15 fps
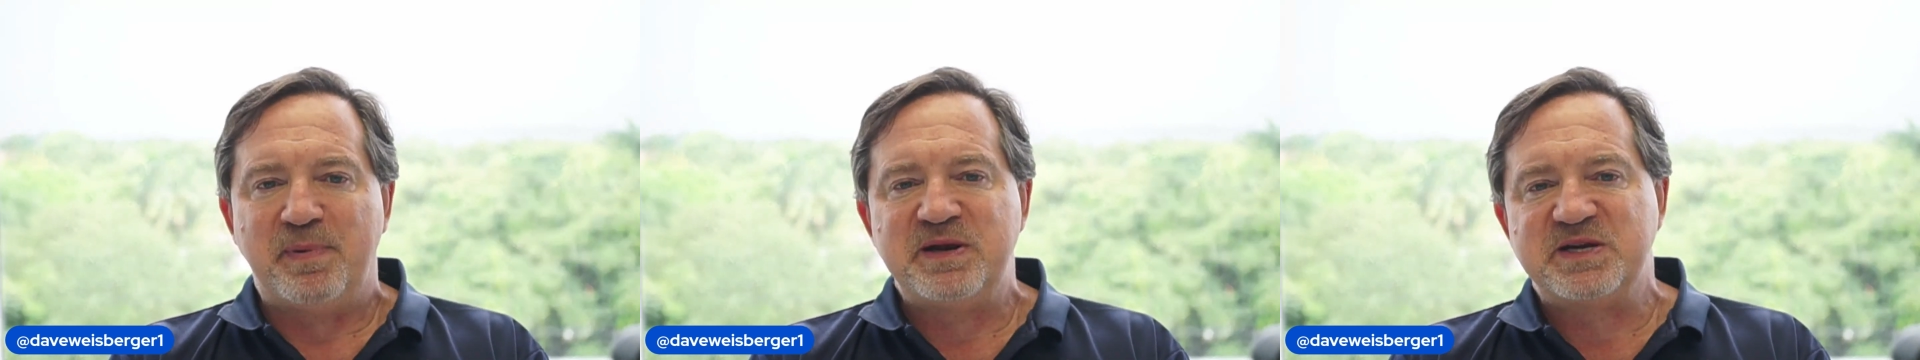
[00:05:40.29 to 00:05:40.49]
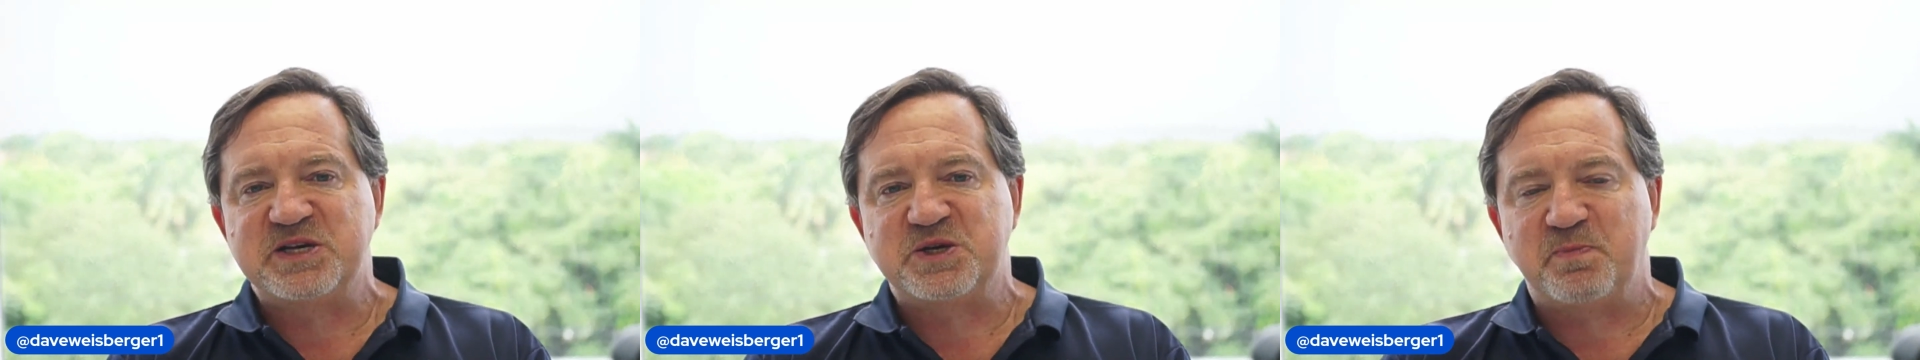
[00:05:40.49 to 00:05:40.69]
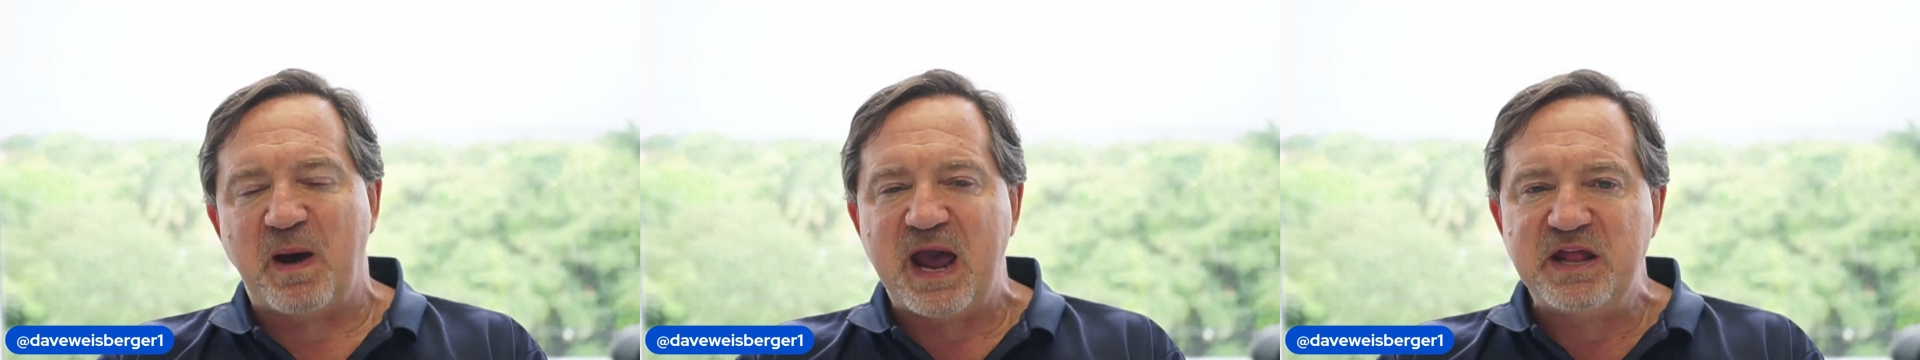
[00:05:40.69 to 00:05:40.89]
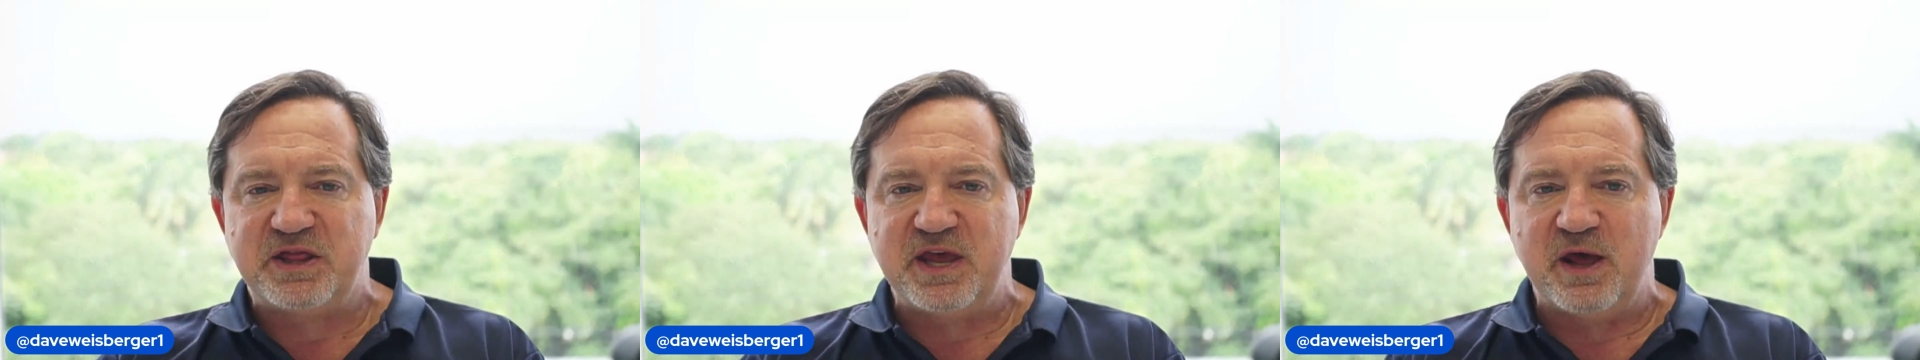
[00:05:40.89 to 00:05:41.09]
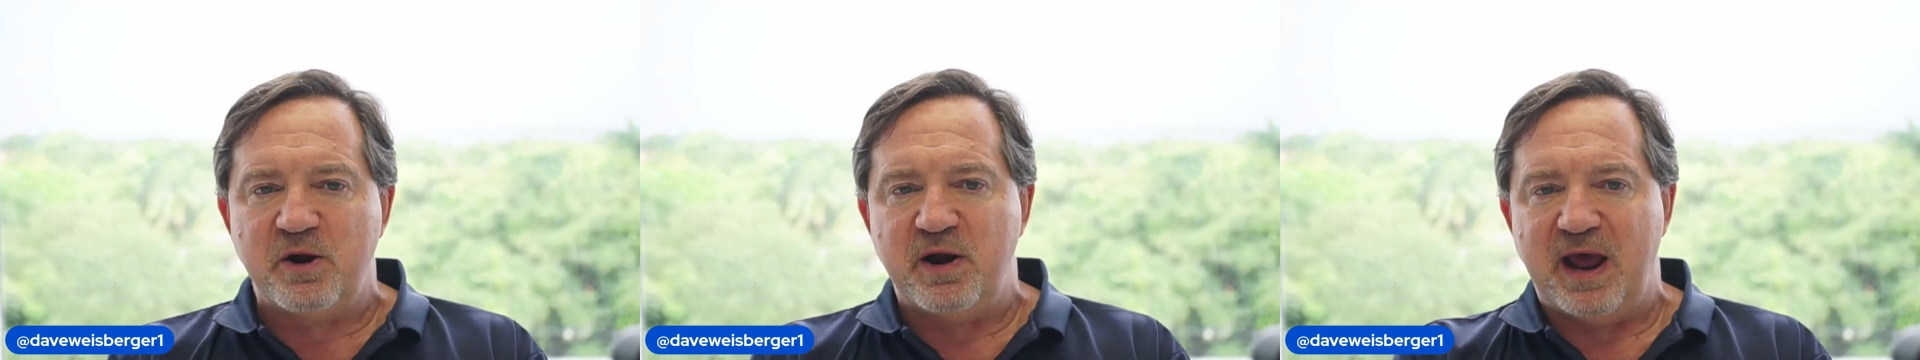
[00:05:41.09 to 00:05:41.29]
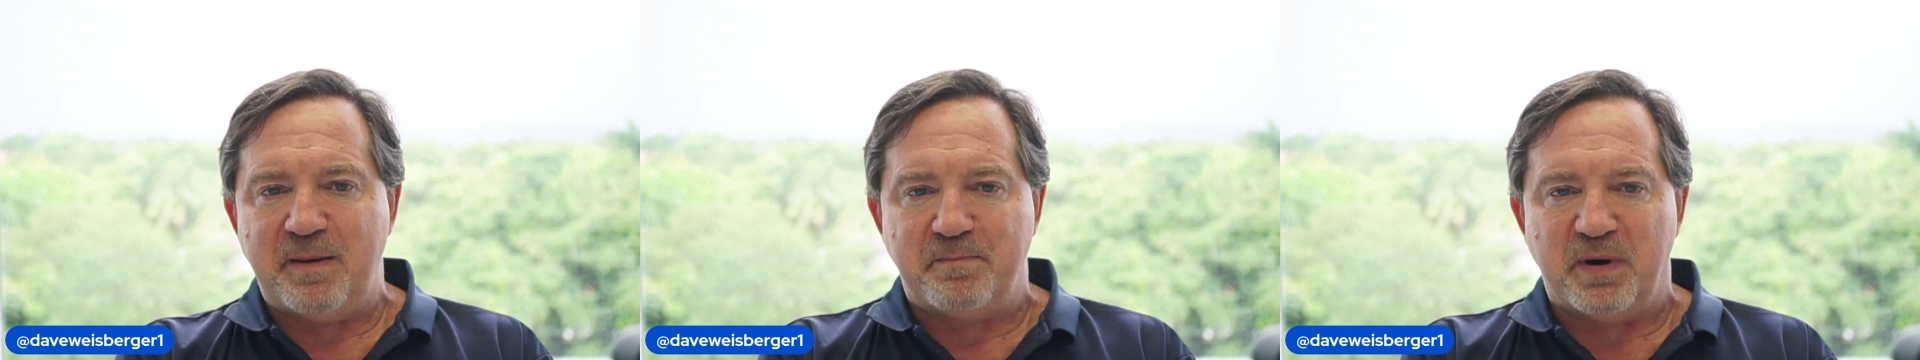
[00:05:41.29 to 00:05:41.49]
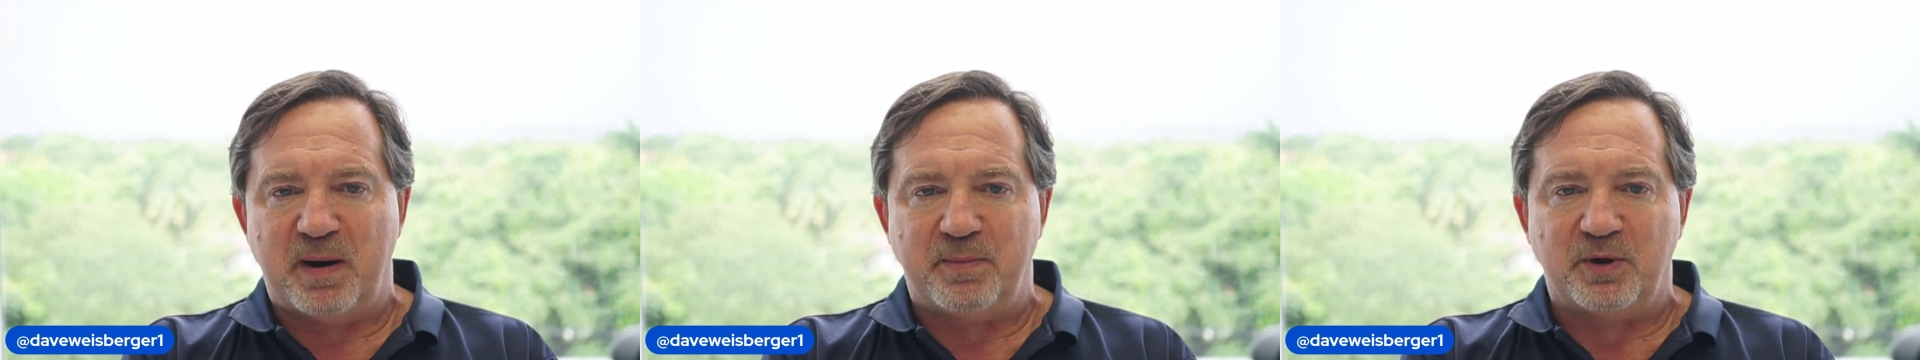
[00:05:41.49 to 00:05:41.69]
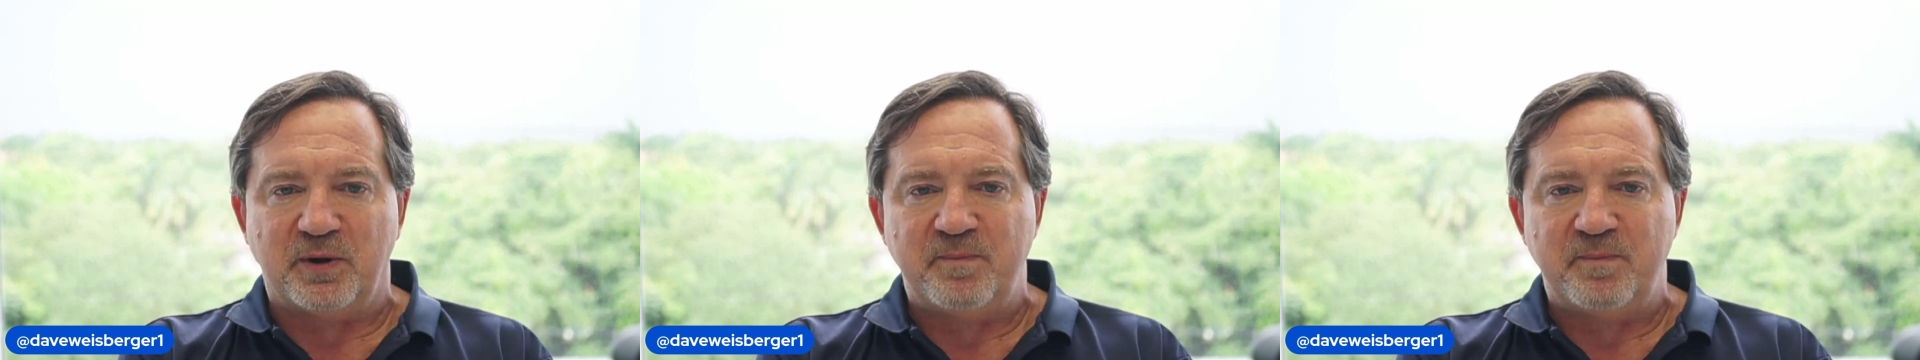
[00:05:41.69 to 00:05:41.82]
despite the internet bubble.